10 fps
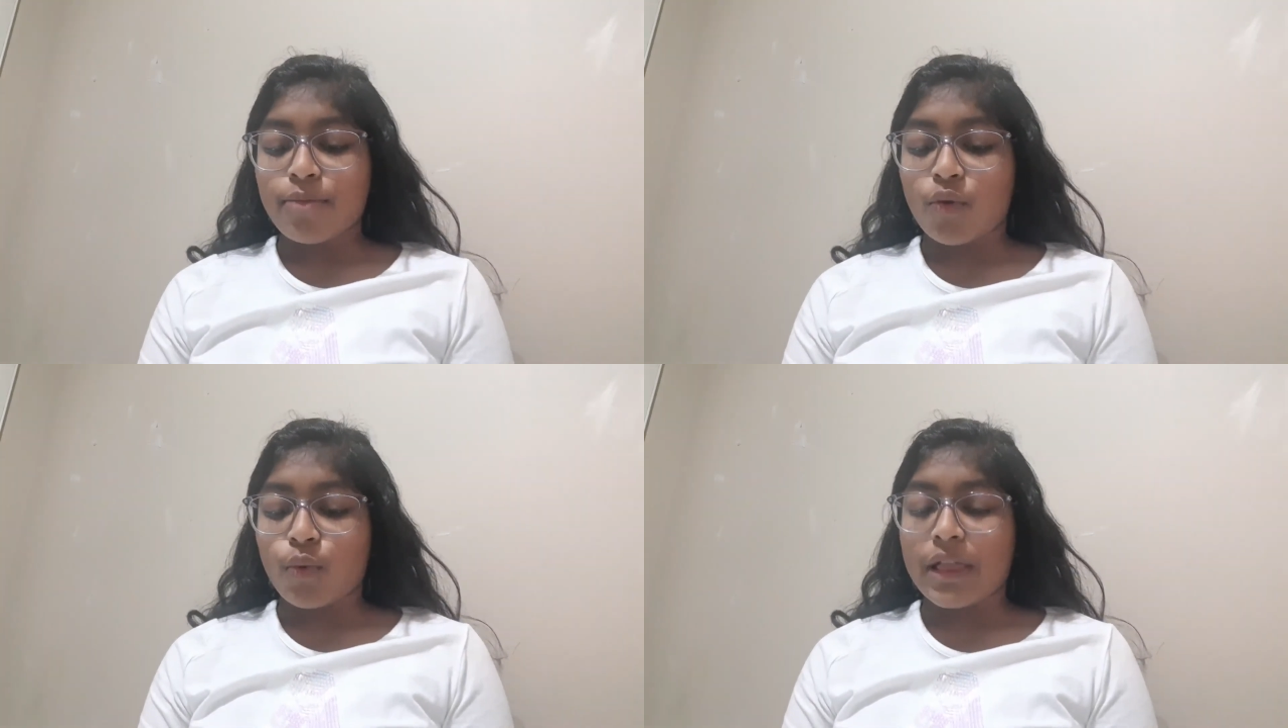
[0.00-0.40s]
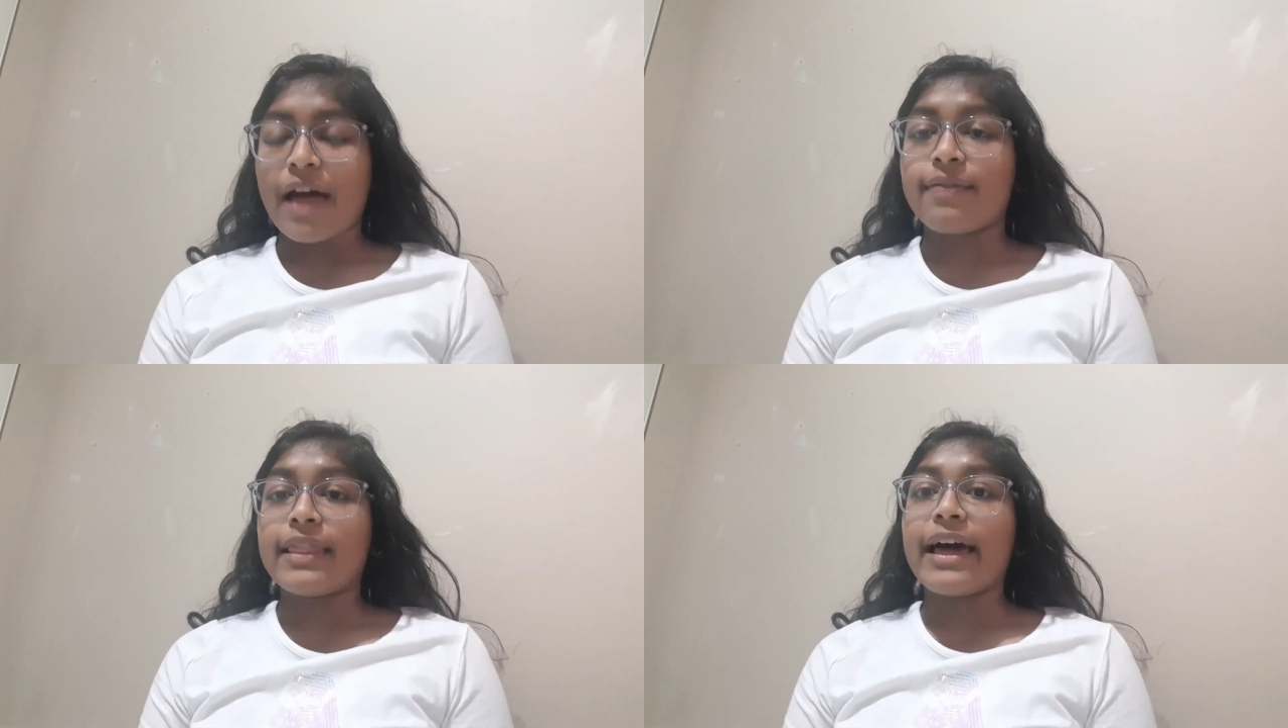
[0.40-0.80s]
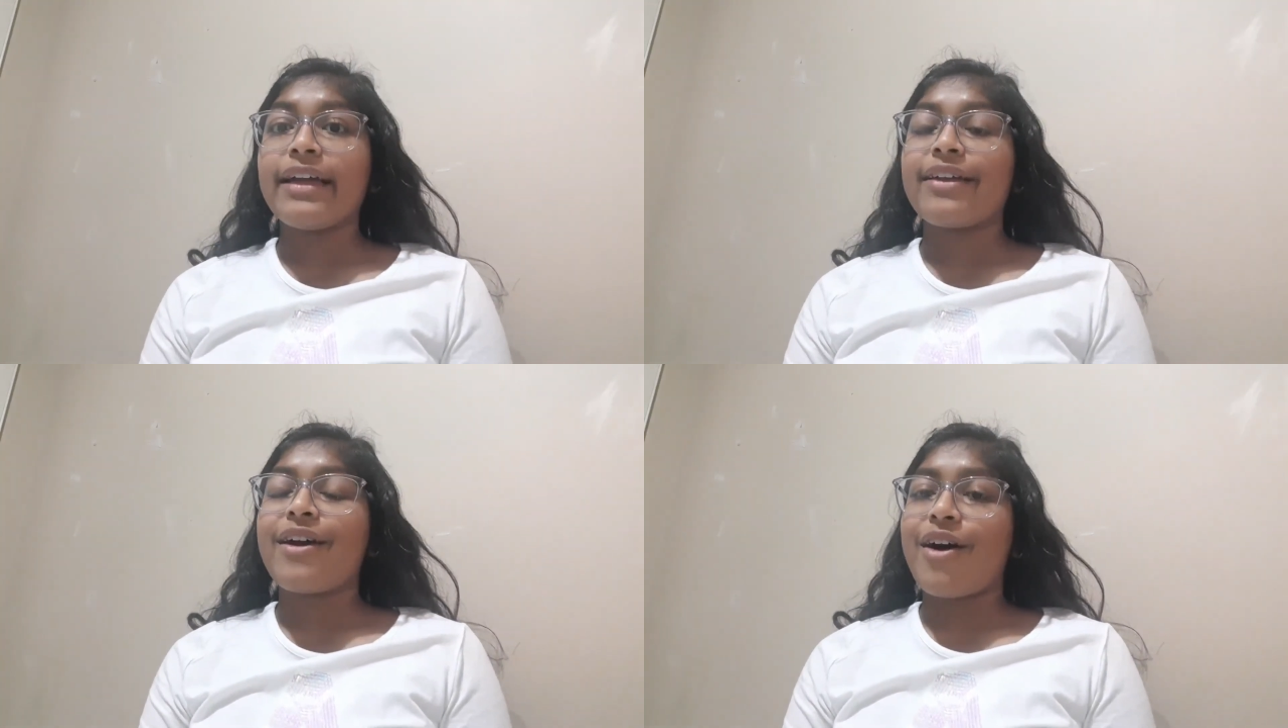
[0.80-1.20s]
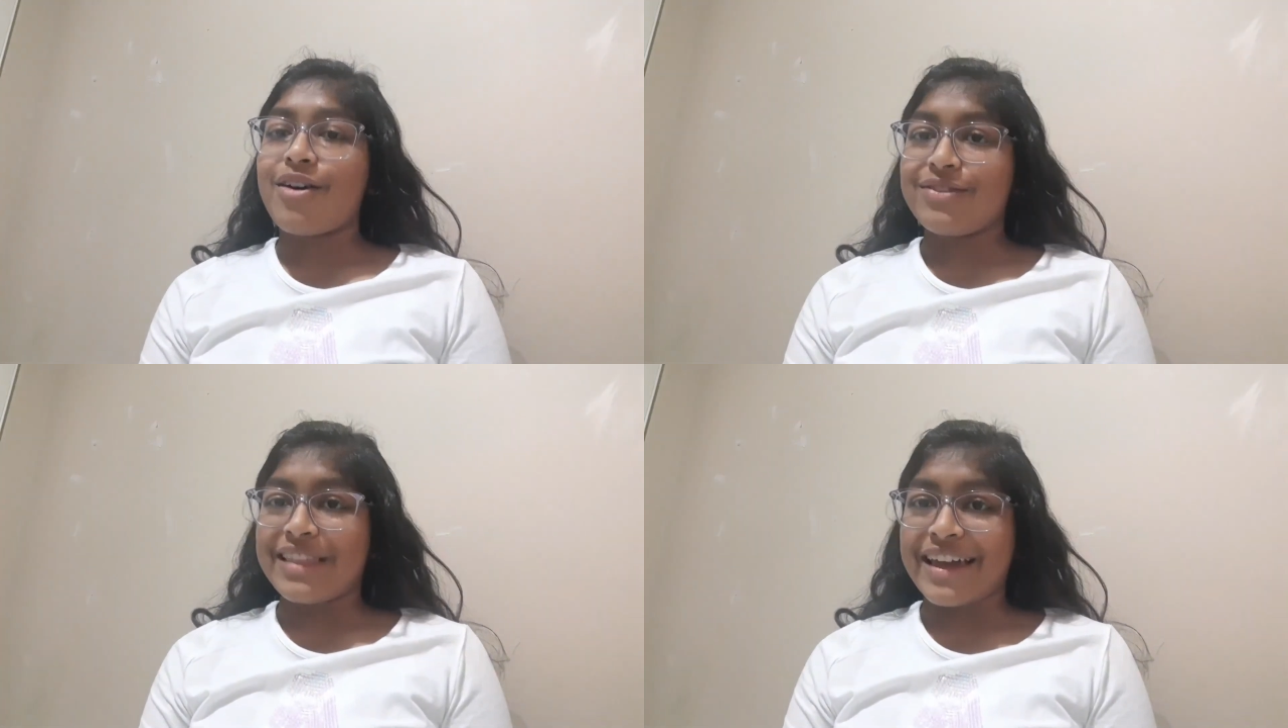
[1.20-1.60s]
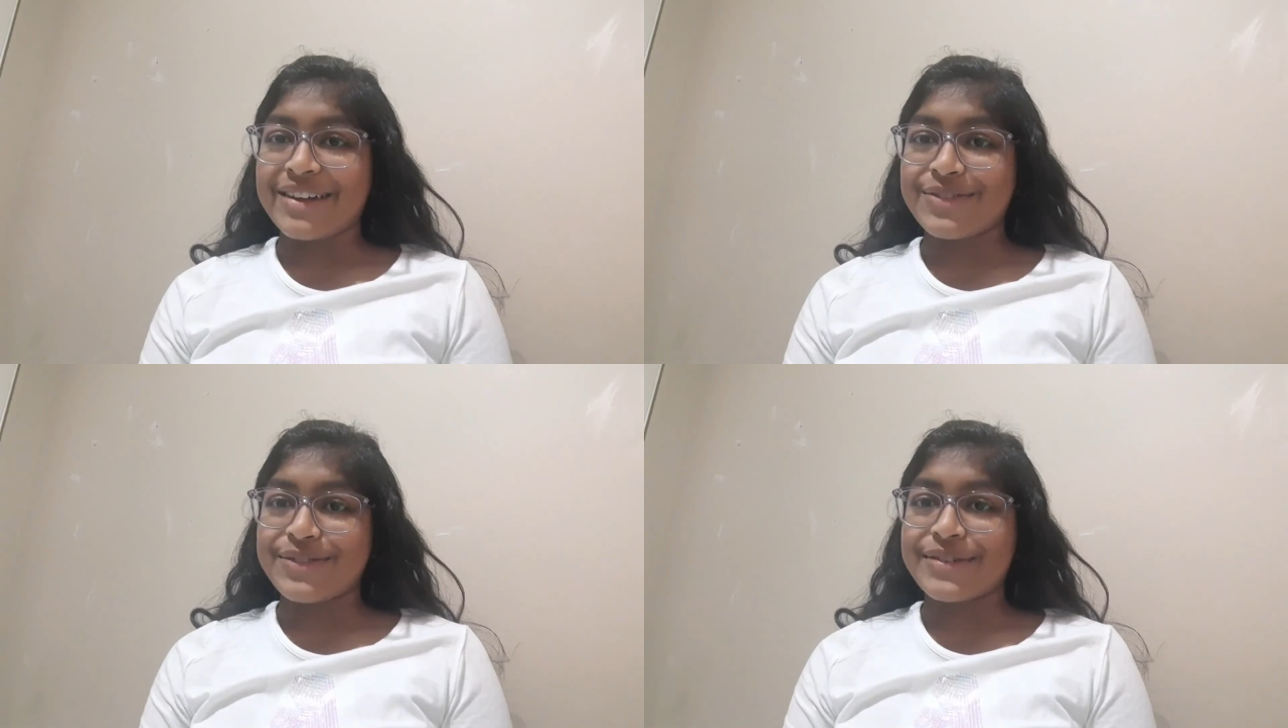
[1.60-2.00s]
but will have light of
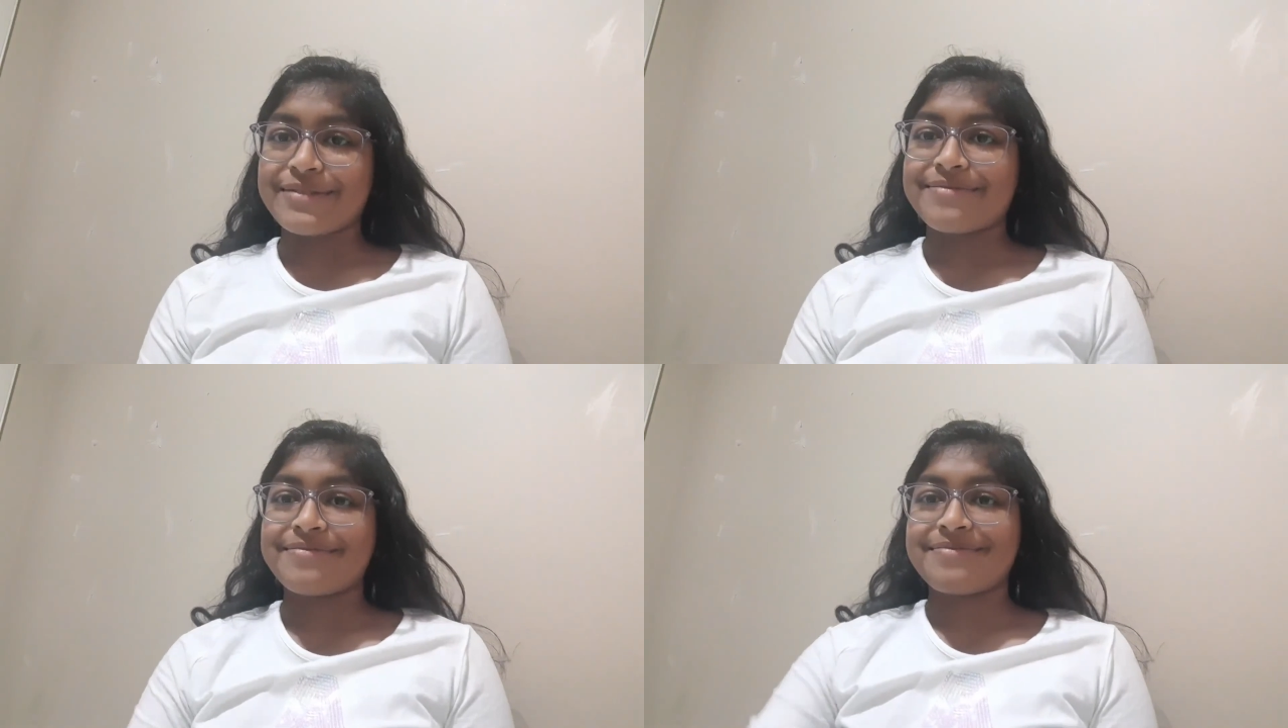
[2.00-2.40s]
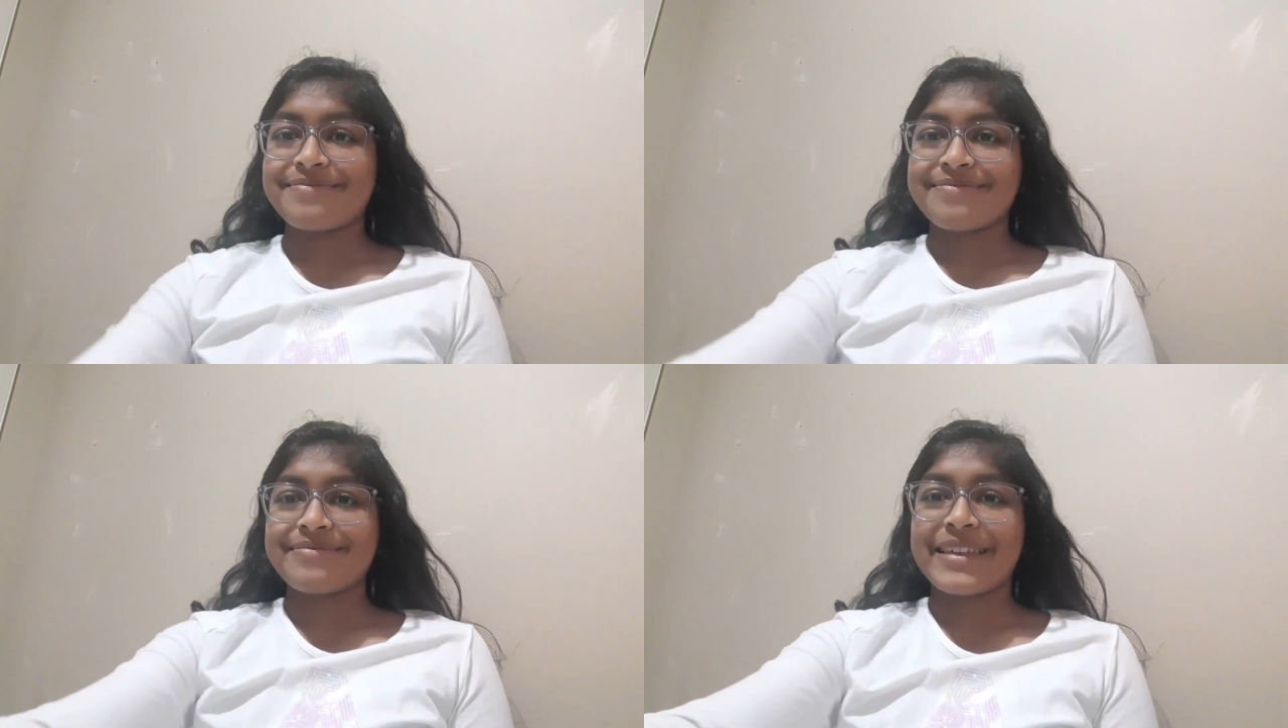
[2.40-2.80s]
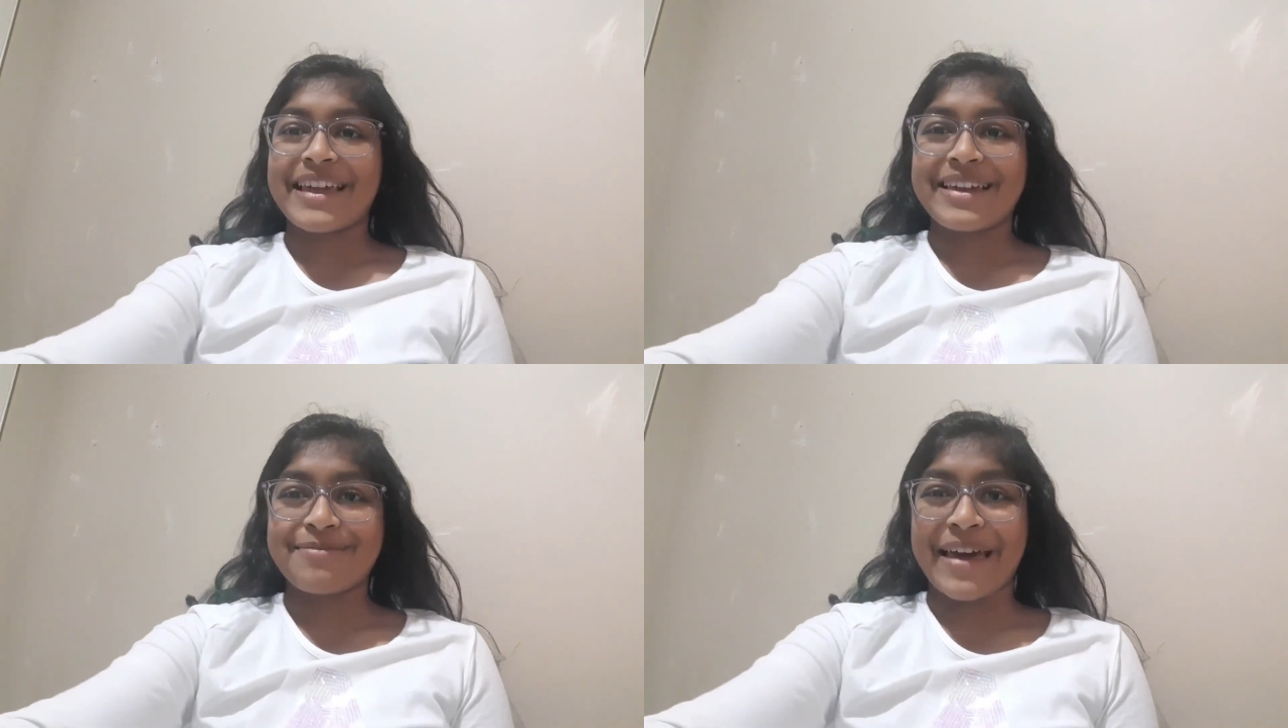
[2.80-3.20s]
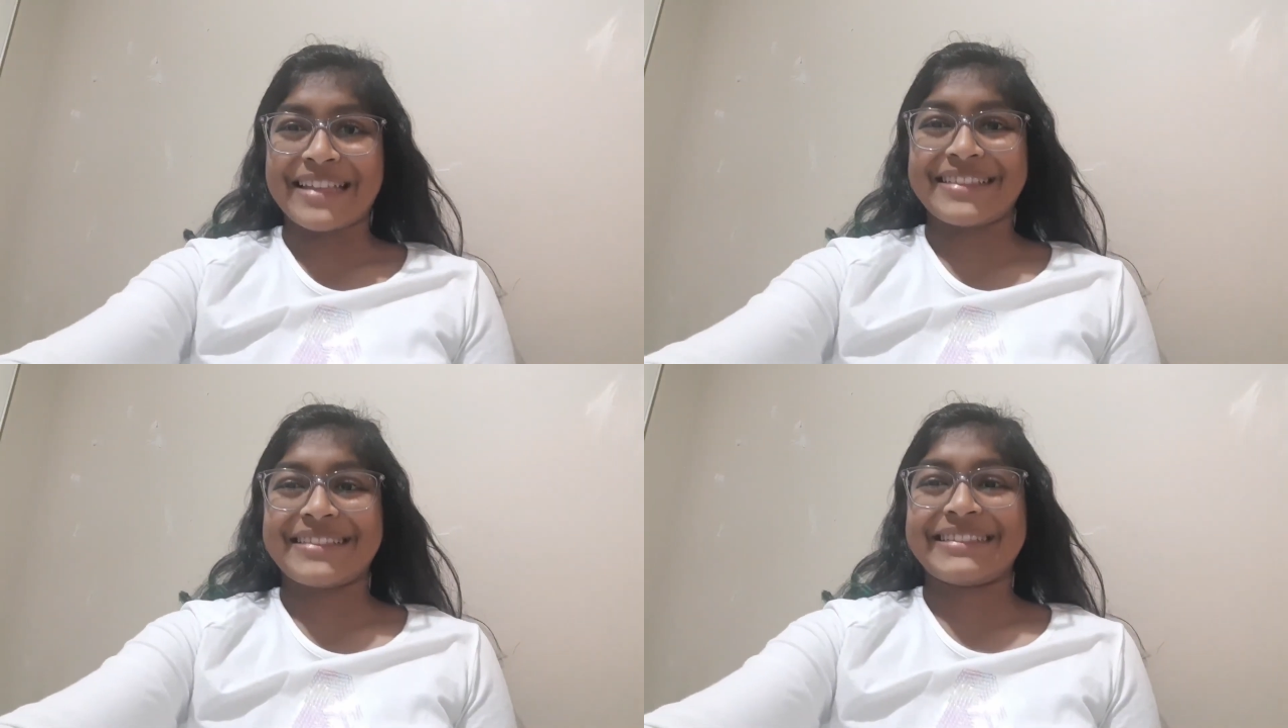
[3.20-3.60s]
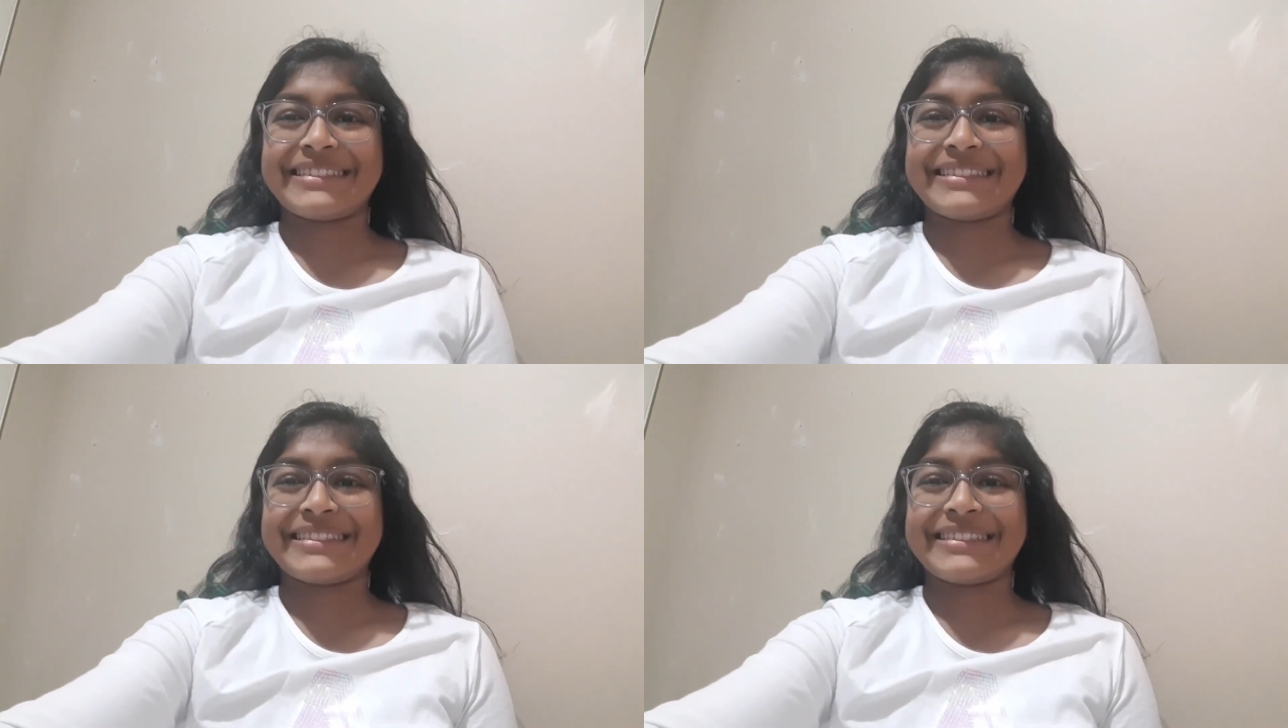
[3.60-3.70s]
life. Amen.